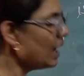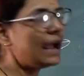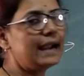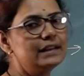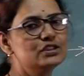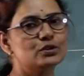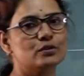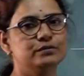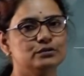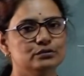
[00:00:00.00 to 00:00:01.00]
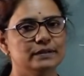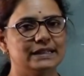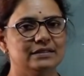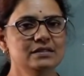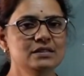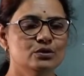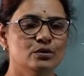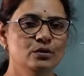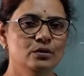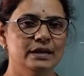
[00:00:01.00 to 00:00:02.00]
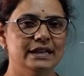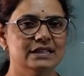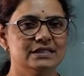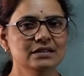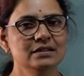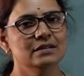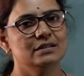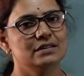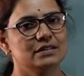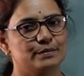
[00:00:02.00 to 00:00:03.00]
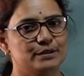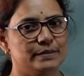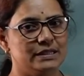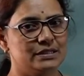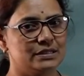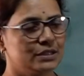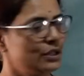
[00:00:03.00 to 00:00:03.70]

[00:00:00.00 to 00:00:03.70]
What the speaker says: addition of two vectors. So it is a subspace.